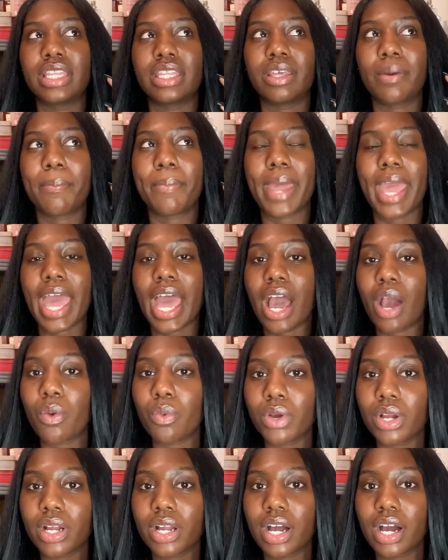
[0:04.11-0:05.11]
The
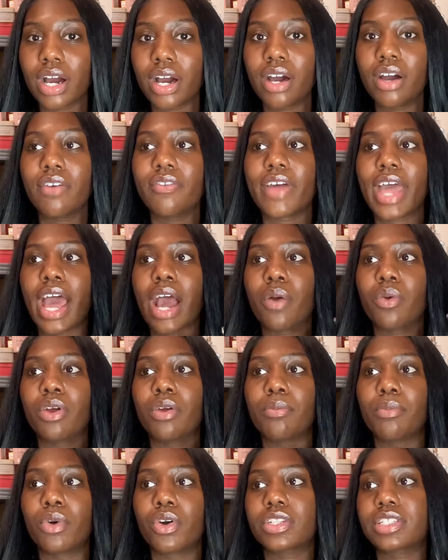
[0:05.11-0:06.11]
power of
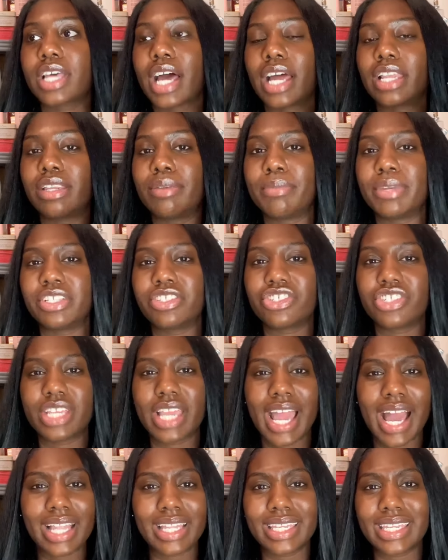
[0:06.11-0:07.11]
our
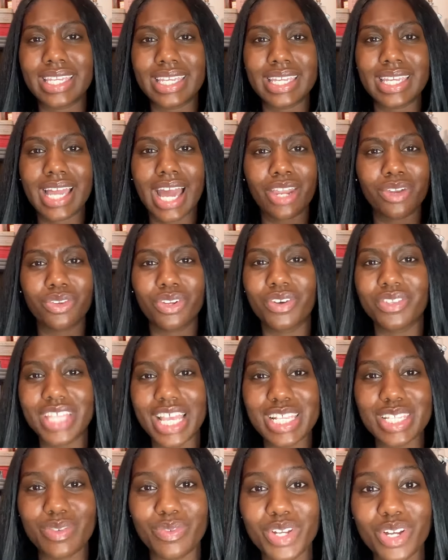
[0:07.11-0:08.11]
multidimensionality. I don't know if
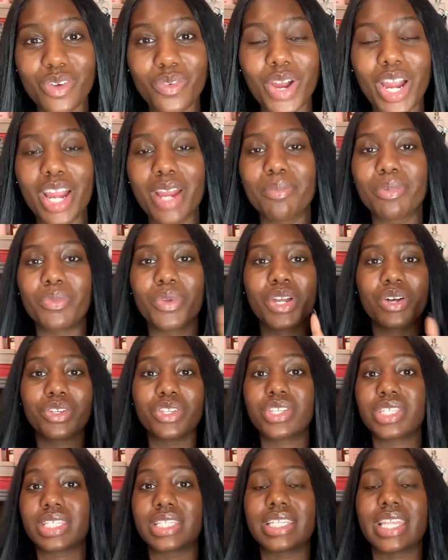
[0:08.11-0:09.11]
that's a real word, but we're gonna
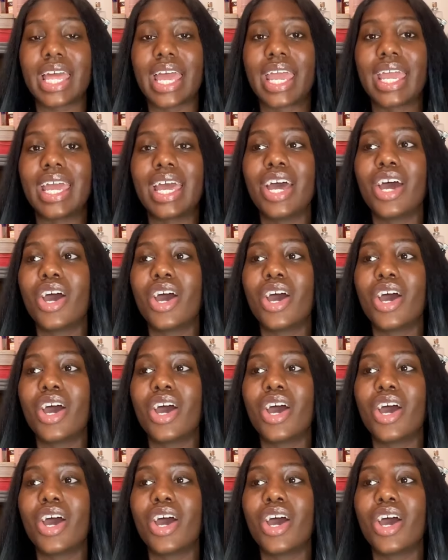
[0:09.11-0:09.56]
use it today.